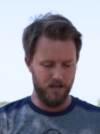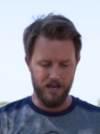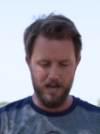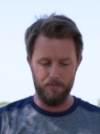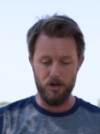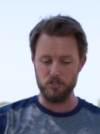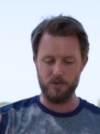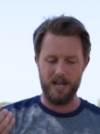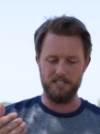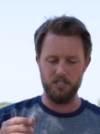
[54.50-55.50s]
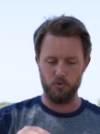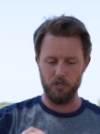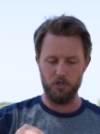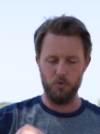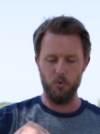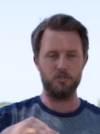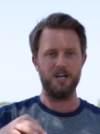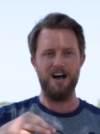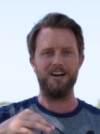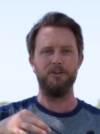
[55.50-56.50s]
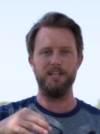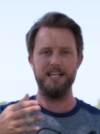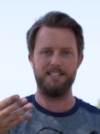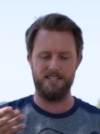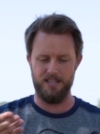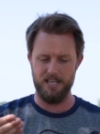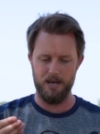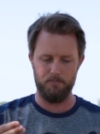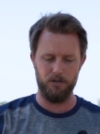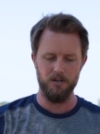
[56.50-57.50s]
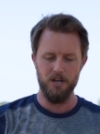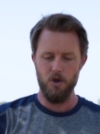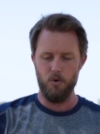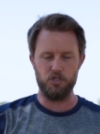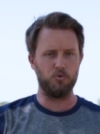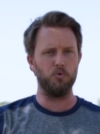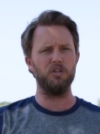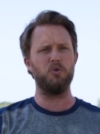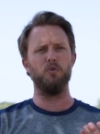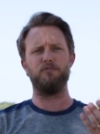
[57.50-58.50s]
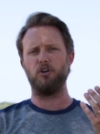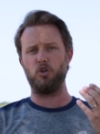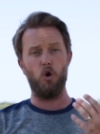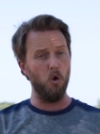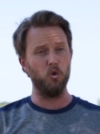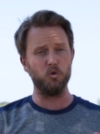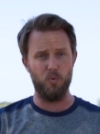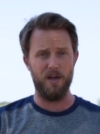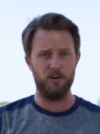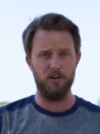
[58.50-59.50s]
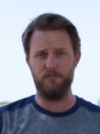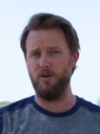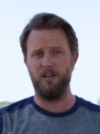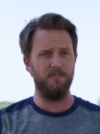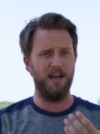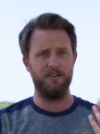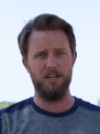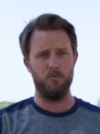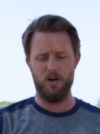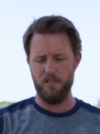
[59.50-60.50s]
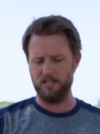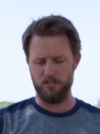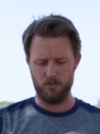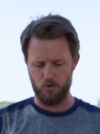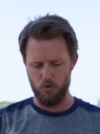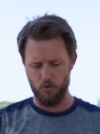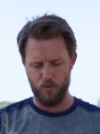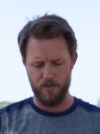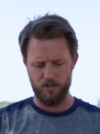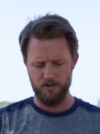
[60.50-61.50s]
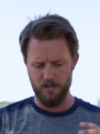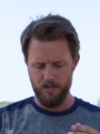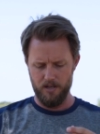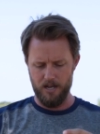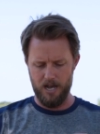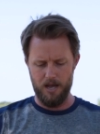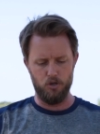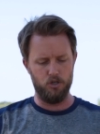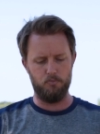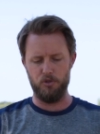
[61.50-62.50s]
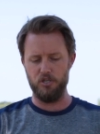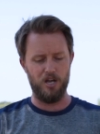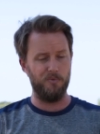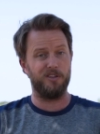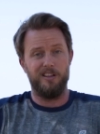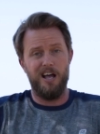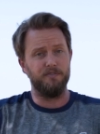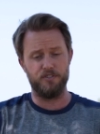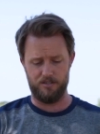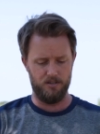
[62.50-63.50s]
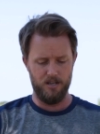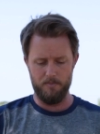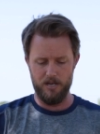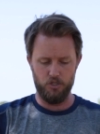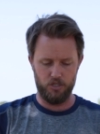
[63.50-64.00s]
It also has these really cool toggle laces in the upper, which is really cool for cold weather. If you live out anywhere that's in cold weather, you can put these on with gloves. I mean, you